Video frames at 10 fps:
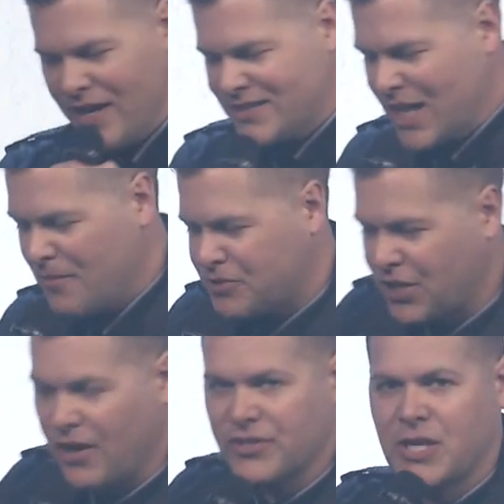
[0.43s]
is up,
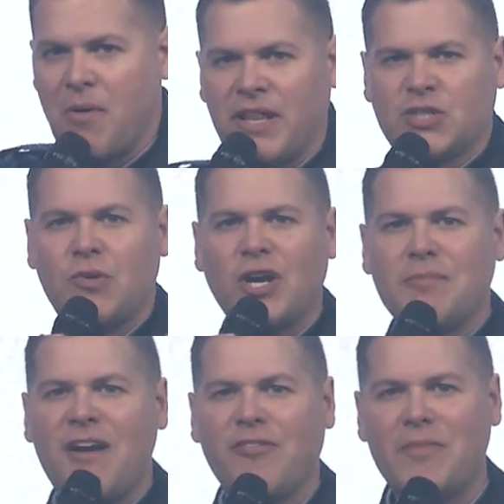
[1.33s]
church? Come on, let's
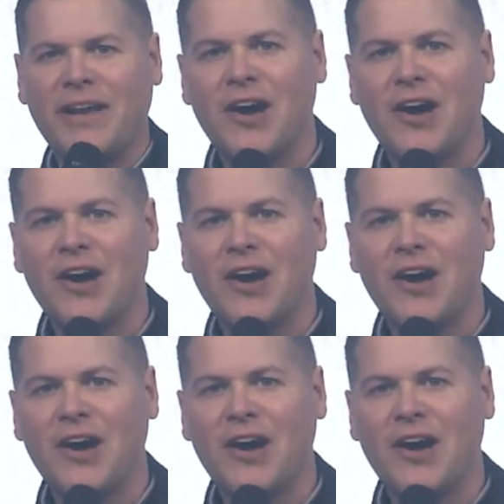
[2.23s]
welcome everybody